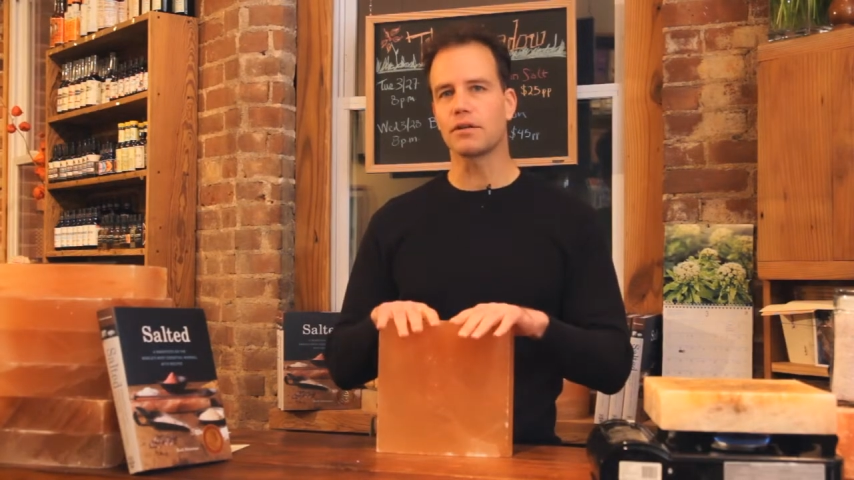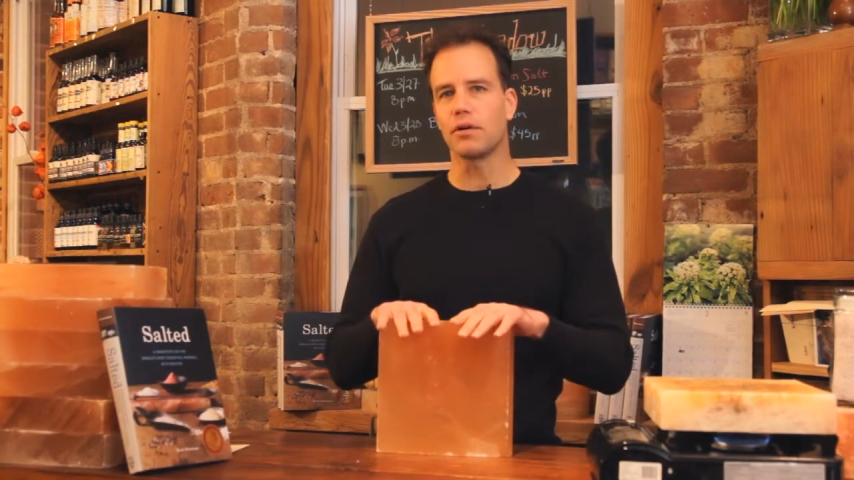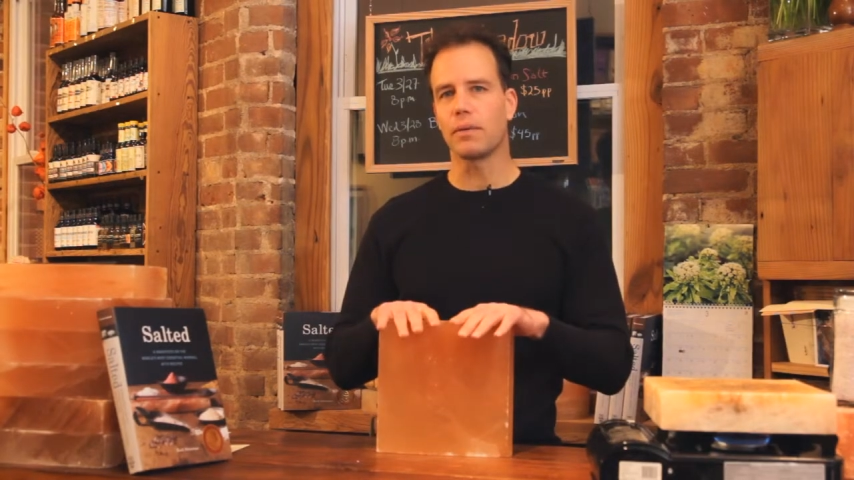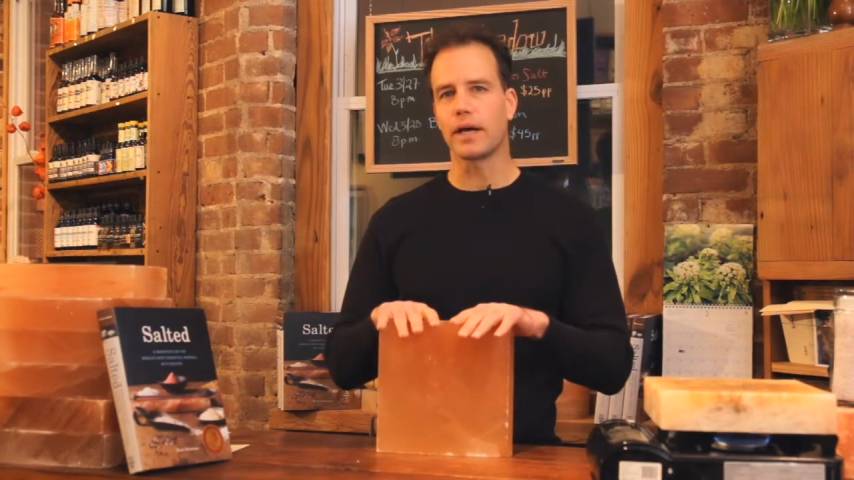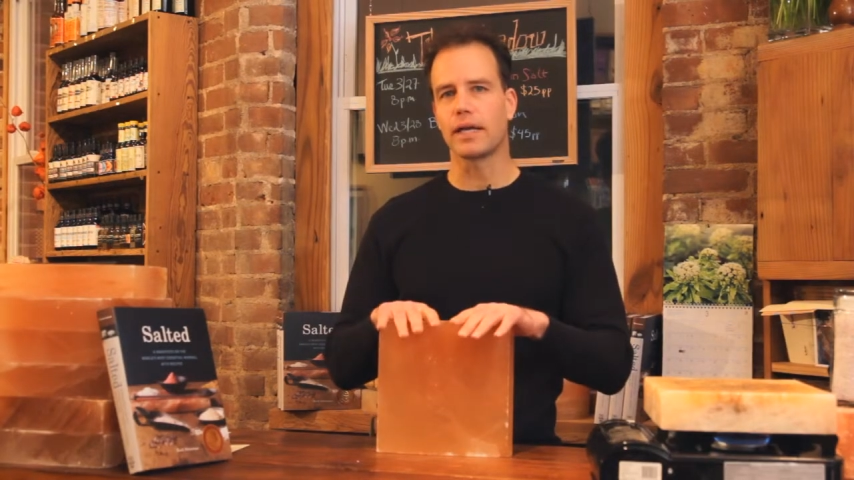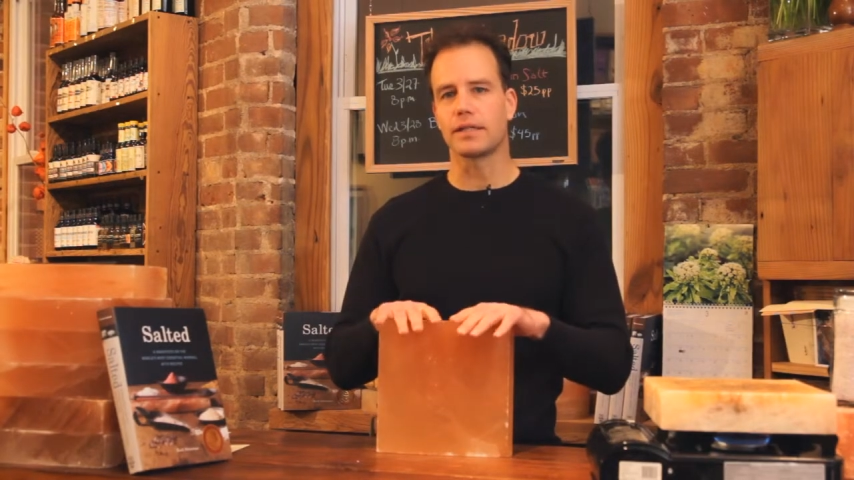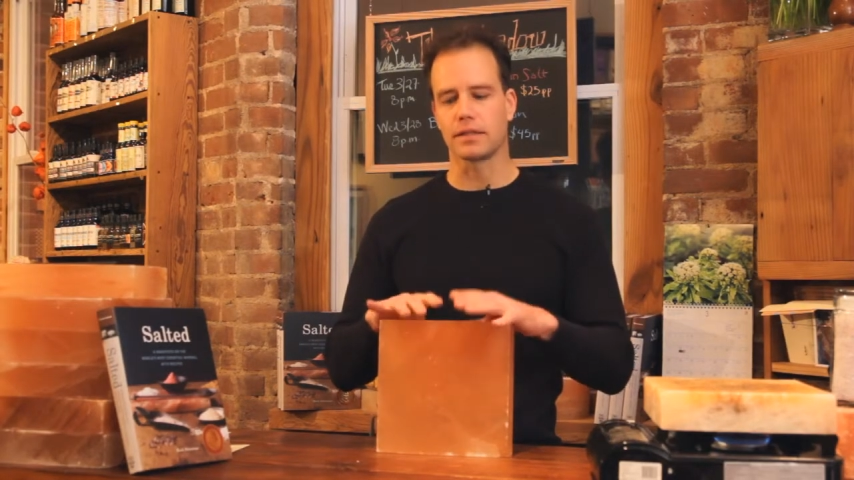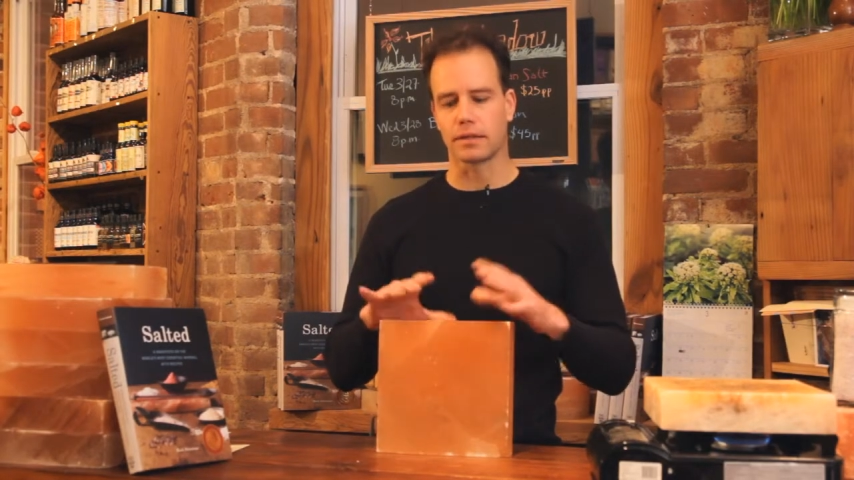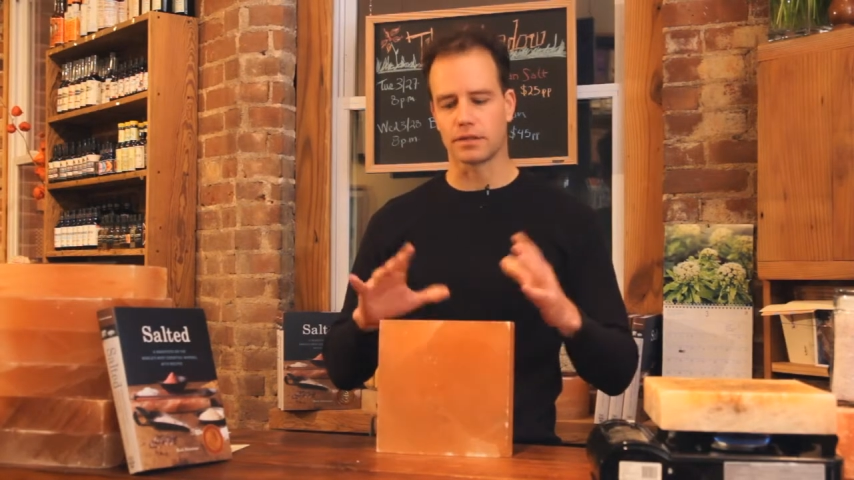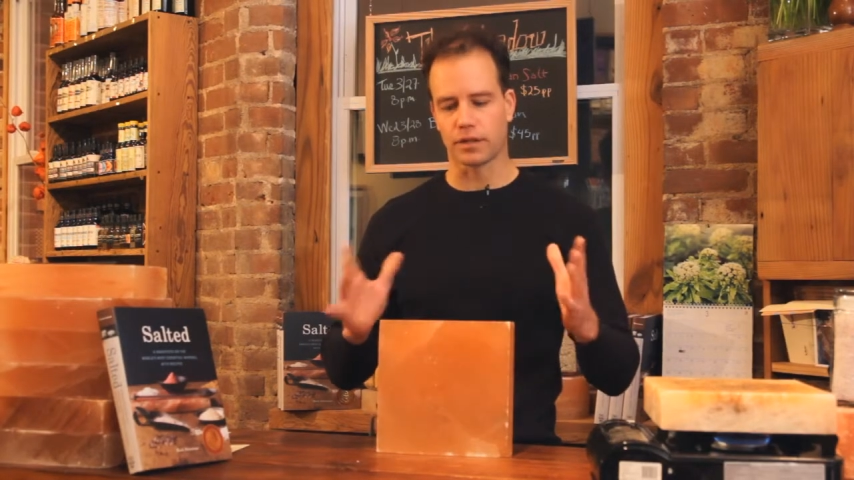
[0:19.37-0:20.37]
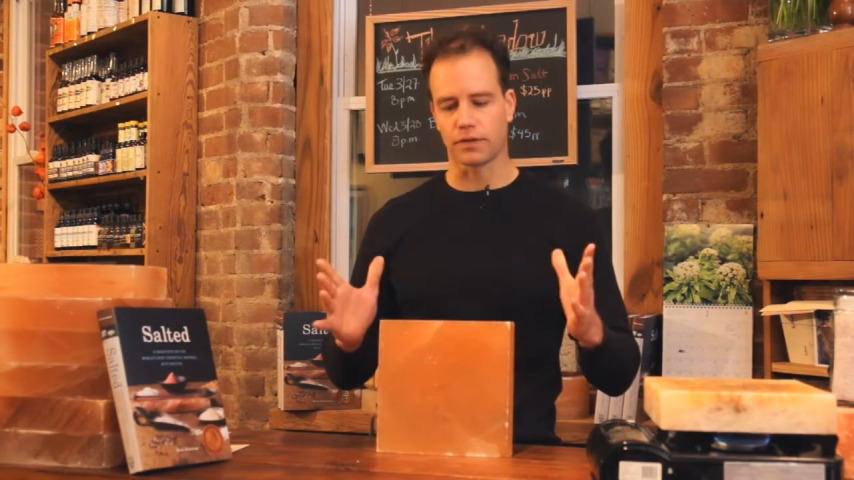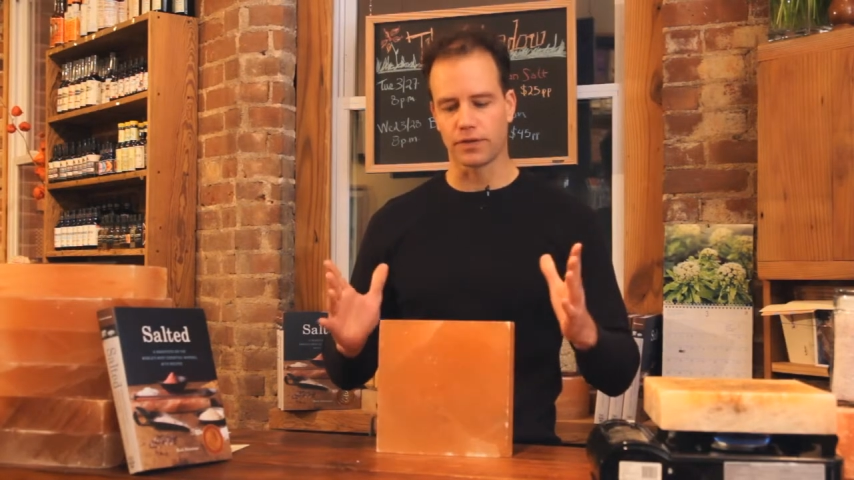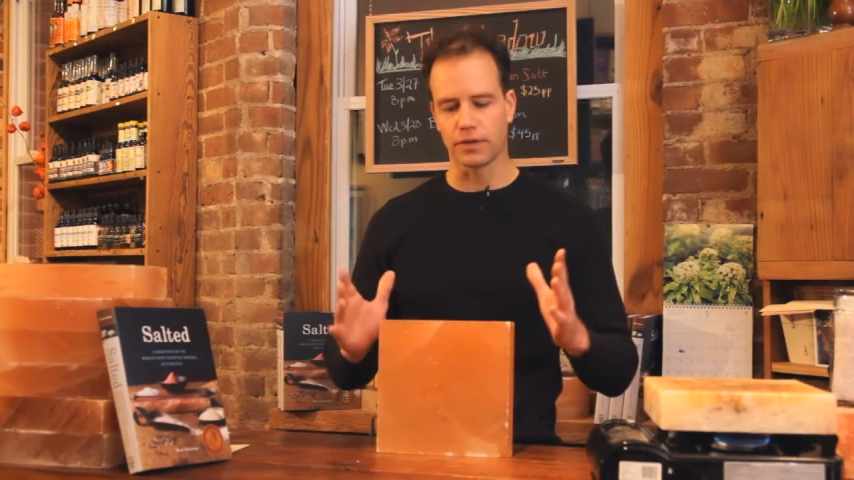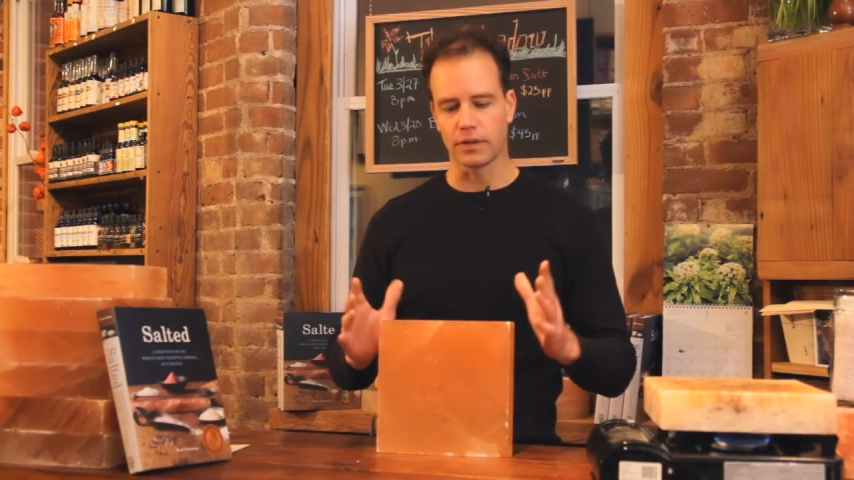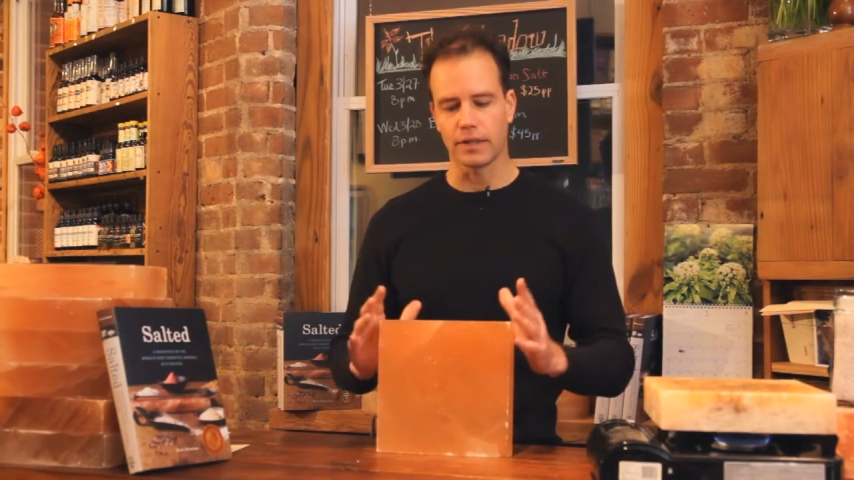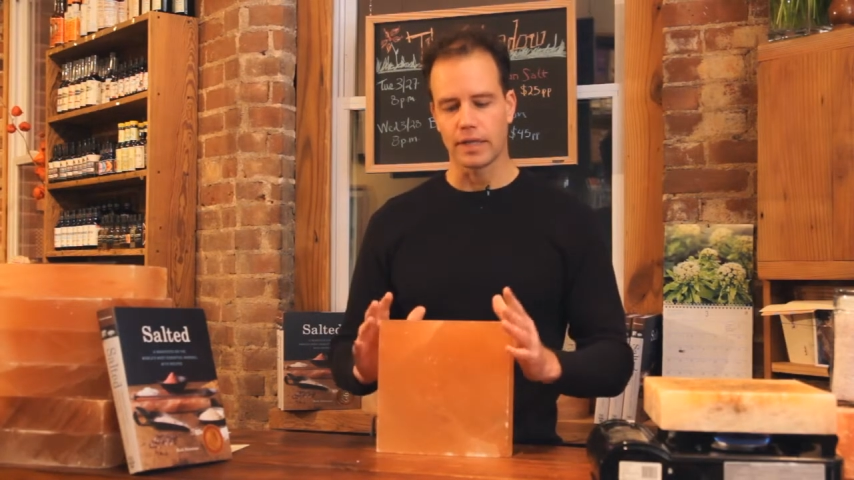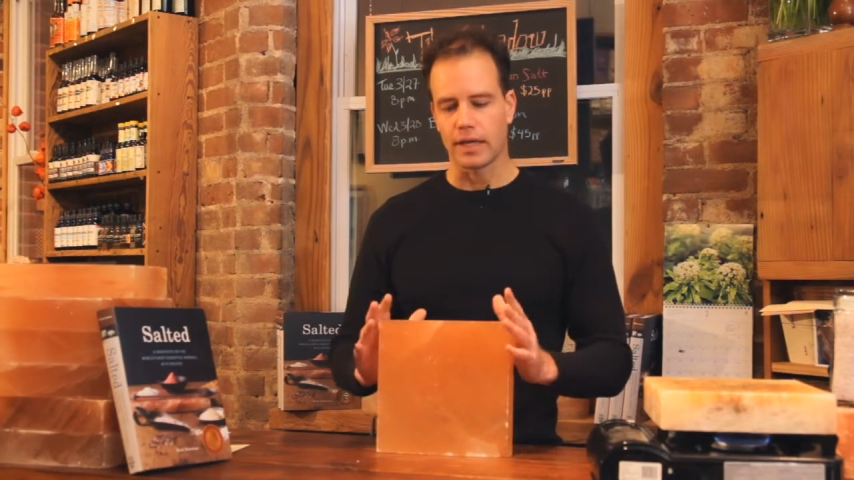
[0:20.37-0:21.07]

cool way to serve food.